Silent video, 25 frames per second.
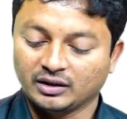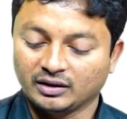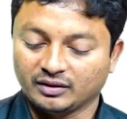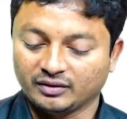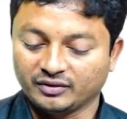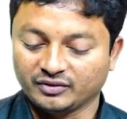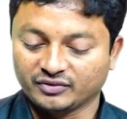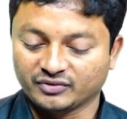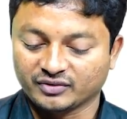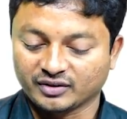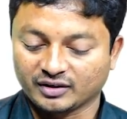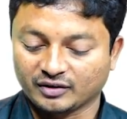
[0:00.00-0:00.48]

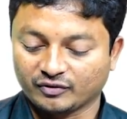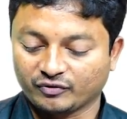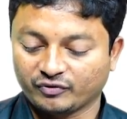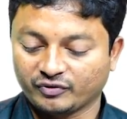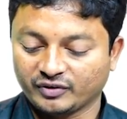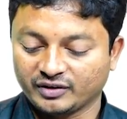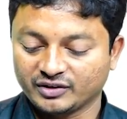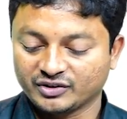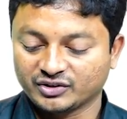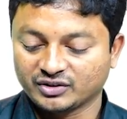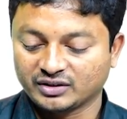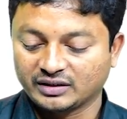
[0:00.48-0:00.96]
the
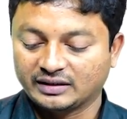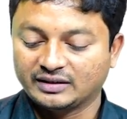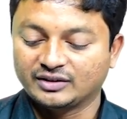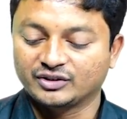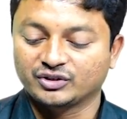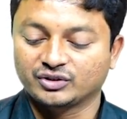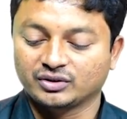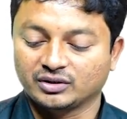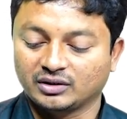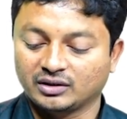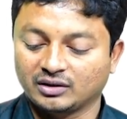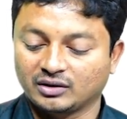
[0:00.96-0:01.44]
surface
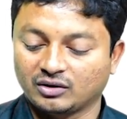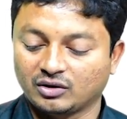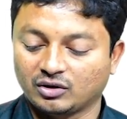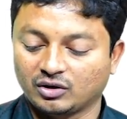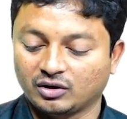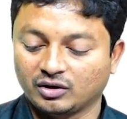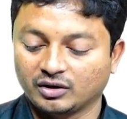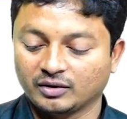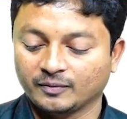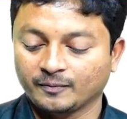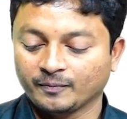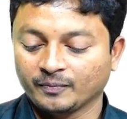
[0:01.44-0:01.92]
tension
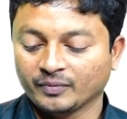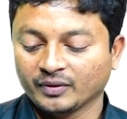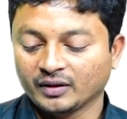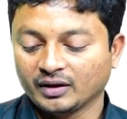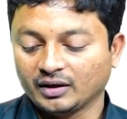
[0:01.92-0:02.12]
or